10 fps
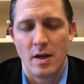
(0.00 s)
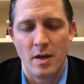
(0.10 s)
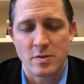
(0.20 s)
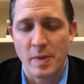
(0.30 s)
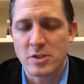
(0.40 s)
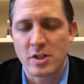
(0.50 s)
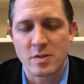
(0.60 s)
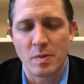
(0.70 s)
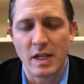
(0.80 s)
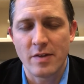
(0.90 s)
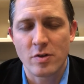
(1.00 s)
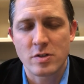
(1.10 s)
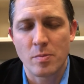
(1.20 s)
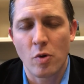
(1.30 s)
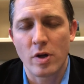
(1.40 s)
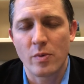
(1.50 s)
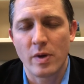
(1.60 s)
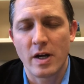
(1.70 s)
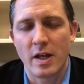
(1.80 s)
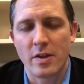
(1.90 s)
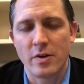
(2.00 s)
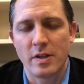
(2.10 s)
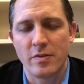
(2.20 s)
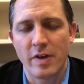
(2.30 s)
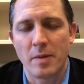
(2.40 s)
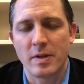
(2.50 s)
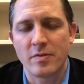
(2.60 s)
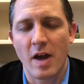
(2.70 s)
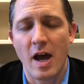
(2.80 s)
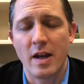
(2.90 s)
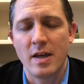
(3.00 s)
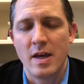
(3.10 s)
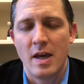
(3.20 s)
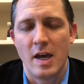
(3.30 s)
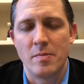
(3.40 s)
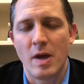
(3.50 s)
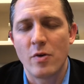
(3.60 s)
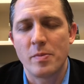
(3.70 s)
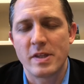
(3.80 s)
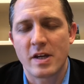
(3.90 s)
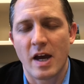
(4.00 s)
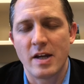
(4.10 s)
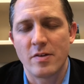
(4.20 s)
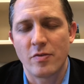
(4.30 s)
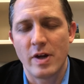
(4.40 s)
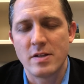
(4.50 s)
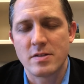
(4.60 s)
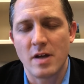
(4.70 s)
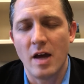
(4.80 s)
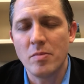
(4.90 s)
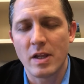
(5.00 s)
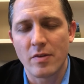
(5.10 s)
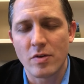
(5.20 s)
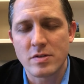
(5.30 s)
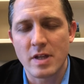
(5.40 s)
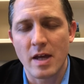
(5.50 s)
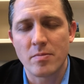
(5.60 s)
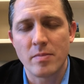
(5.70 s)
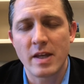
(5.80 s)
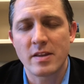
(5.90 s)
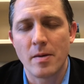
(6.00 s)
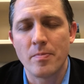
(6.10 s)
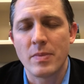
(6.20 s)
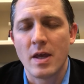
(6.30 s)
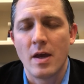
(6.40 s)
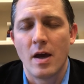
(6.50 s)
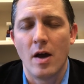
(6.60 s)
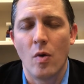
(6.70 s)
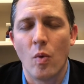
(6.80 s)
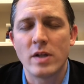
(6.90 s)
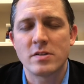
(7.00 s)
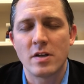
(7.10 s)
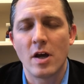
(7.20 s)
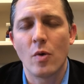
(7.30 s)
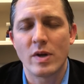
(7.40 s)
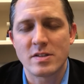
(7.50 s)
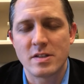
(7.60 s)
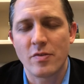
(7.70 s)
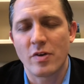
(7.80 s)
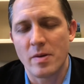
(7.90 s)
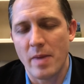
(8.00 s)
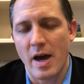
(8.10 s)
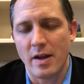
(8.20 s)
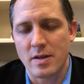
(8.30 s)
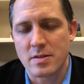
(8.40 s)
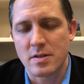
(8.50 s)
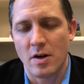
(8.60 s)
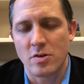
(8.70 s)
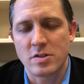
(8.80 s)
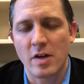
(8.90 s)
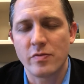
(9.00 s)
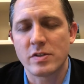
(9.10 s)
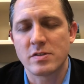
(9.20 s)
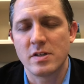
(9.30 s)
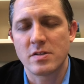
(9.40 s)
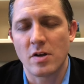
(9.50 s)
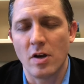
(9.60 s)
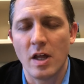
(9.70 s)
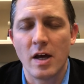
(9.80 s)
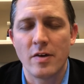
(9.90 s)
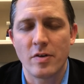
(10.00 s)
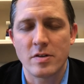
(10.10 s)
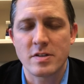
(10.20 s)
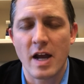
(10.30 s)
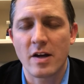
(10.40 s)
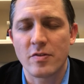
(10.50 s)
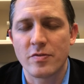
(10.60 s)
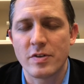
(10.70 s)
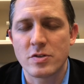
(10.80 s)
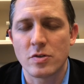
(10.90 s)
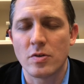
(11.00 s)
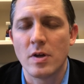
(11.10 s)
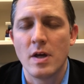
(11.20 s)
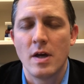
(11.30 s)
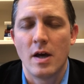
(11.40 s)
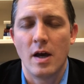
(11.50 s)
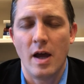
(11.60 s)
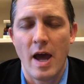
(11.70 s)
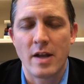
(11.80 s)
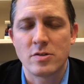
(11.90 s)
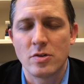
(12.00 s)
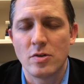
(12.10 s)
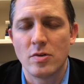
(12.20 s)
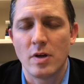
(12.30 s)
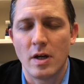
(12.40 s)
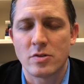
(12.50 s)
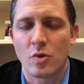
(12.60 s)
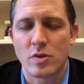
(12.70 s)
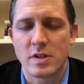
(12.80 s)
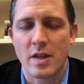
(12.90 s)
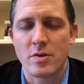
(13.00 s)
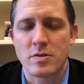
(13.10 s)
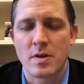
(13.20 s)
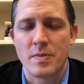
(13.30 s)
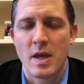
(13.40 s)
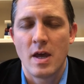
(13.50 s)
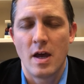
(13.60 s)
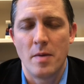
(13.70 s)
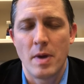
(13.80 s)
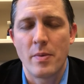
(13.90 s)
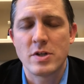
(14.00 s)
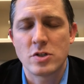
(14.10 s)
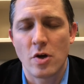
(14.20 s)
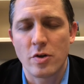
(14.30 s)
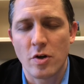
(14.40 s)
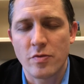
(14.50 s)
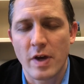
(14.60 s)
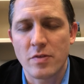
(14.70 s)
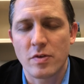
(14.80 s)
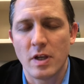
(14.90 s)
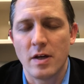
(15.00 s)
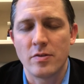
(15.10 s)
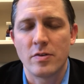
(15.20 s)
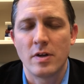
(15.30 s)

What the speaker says: especially as believers, supporting one another in the family of God. And may we be the kind of friends to unbelievers that make them want to know what is different about us in our selflessness, our love, our sacrificial attitude towards others. May we show your faithful love